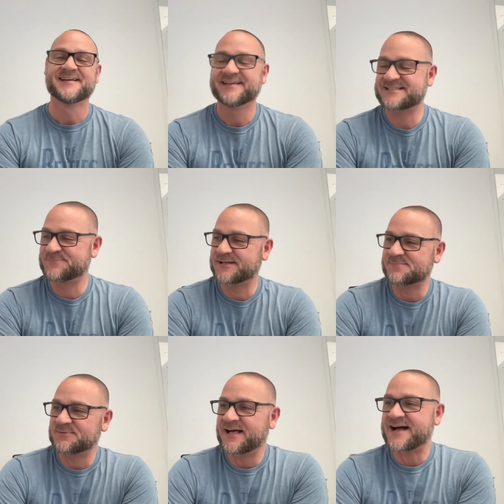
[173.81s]
It's been
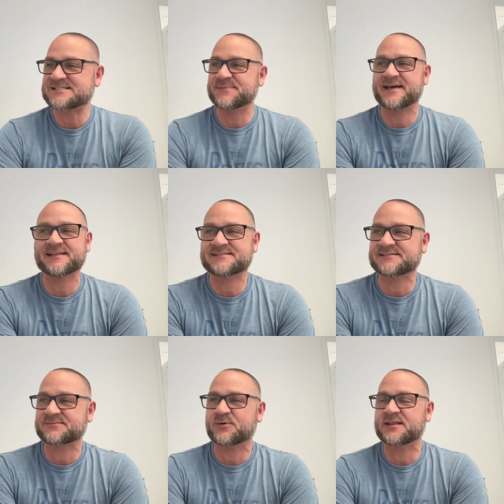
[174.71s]
a blast, man.
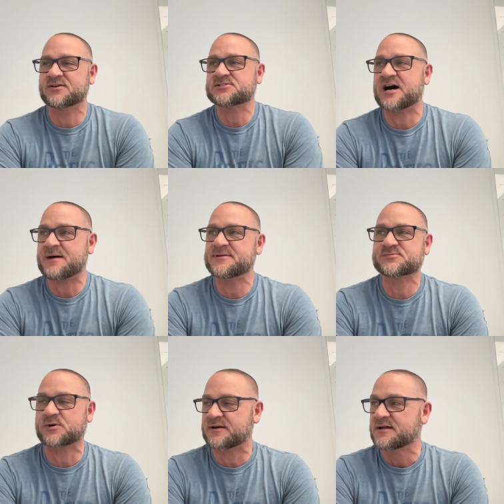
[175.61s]
It's one of those
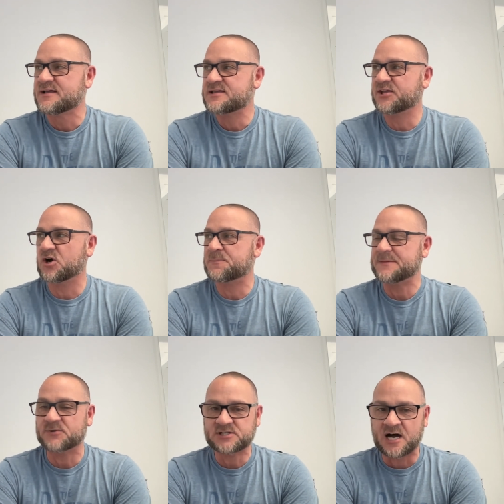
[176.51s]
hobbies where, you know,
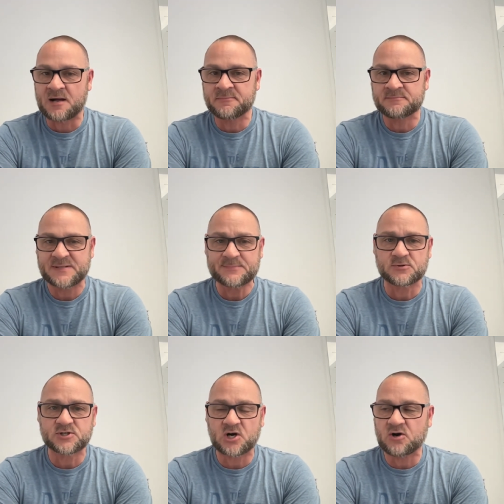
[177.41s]
people come,
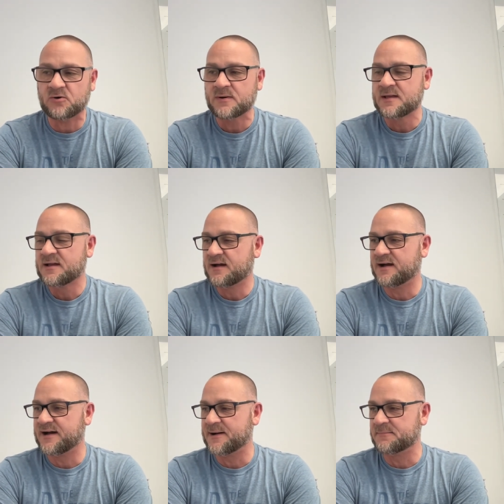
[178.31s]
people go.
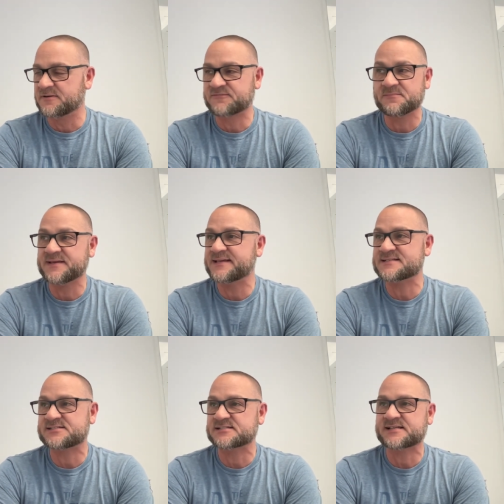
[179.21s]
Uh, but for me,
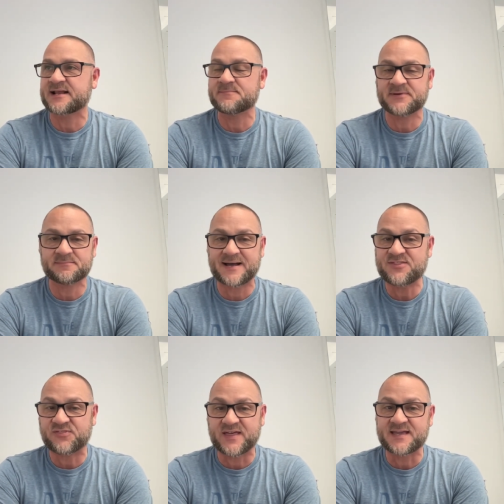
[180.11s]
it's just kind of been
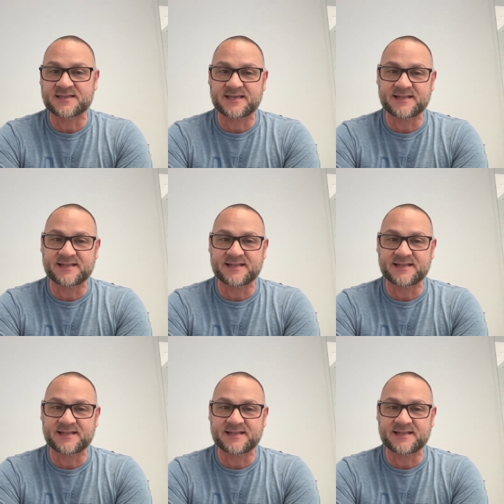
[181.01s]
my thing.